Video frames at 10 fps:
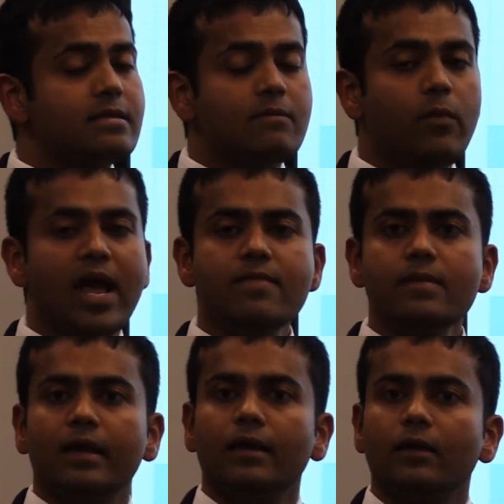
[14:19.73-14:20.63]

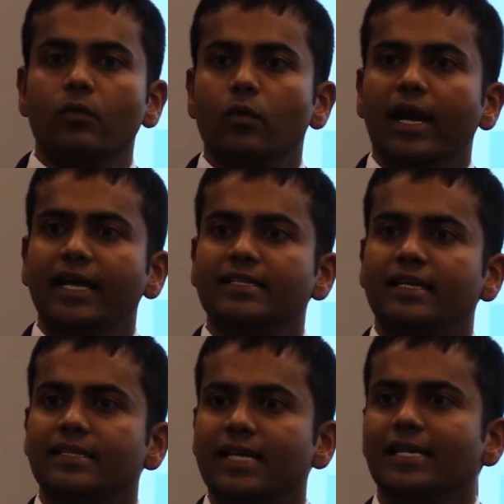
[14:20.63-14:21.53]
When is
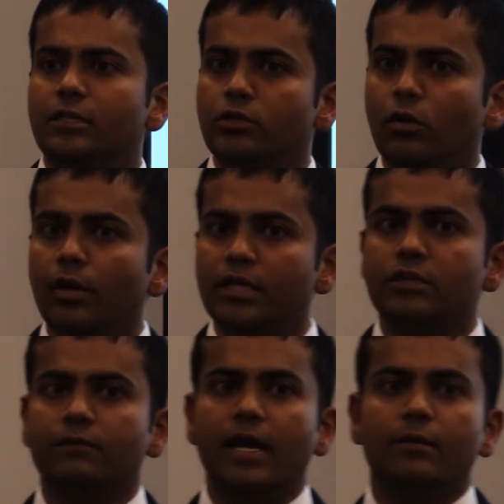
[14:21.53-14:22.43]
excess storage
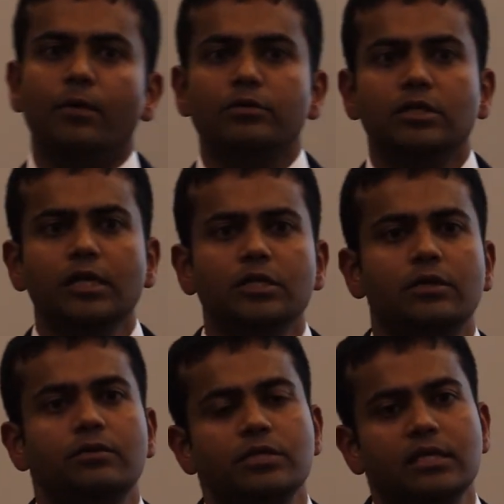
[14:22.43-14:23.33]
of adipose
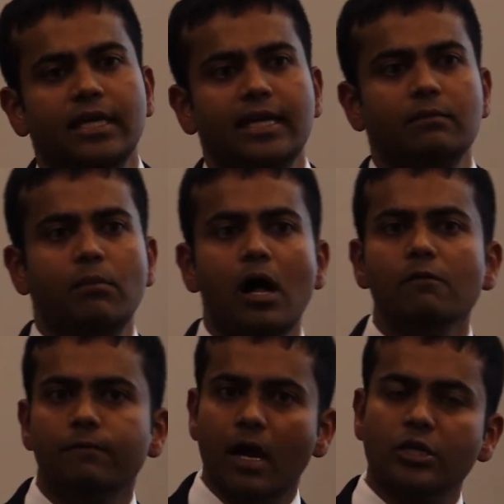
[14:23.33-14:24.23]
tissues, they get
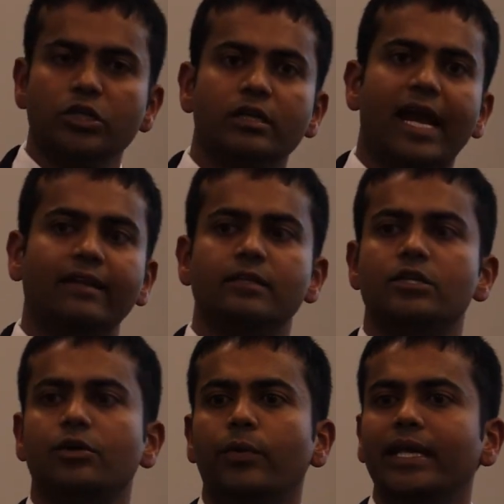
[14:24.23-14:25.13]
malfunction and they
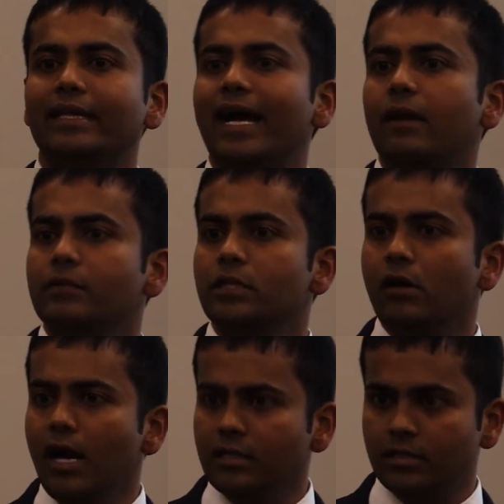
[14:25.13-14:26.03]
secrete a lot of
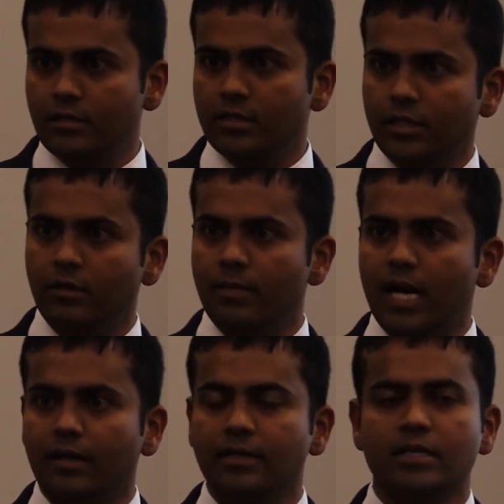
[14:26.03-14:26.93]
toxins in your
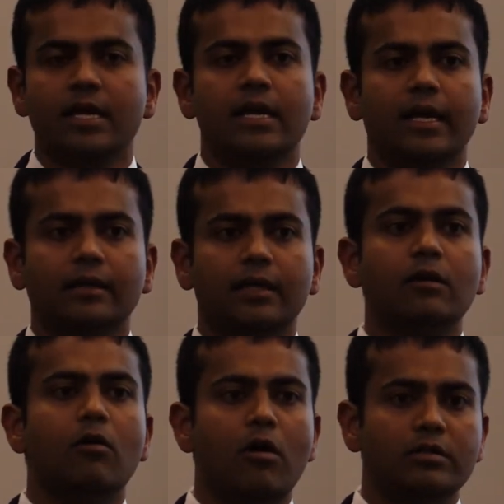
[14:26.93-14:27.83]
bodies and they
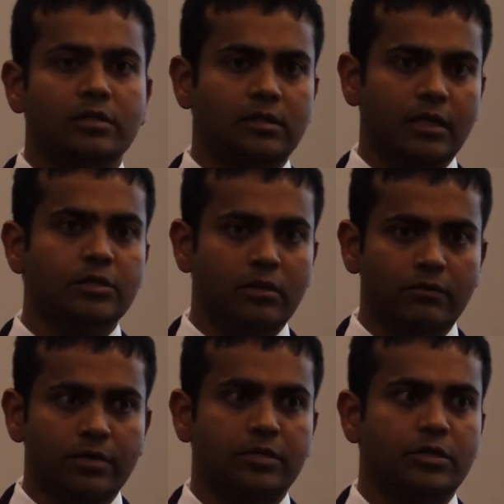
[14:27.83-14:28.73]
causes
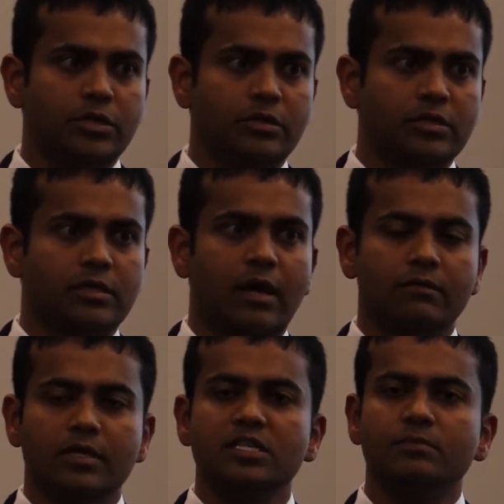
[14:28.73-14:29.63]
insulin resistance. Now
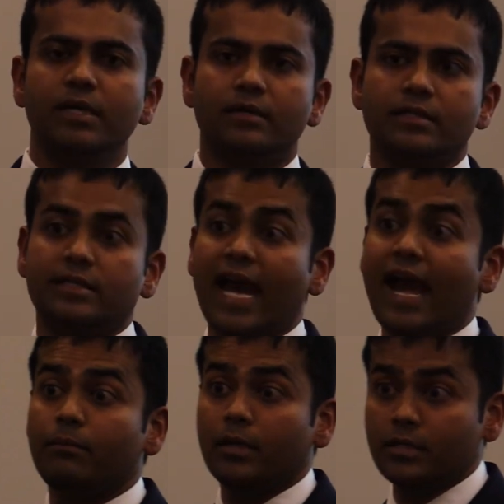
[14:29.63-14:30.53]
this has been
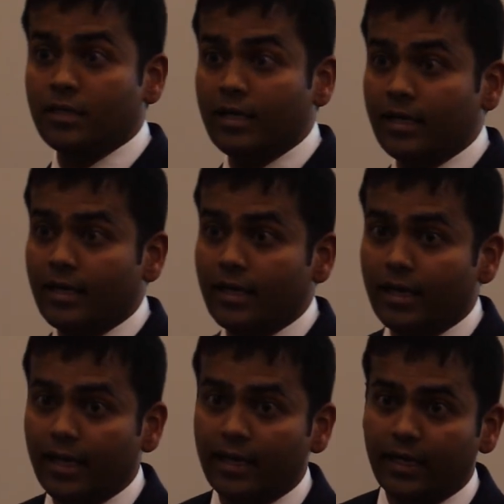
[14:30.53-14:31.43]
established
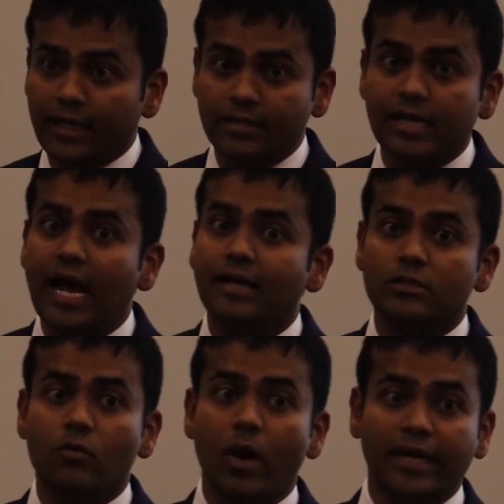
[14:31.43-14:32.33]
in a
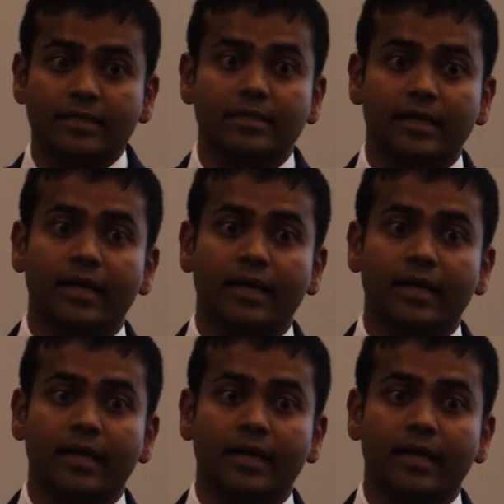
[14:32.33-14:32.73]
science quite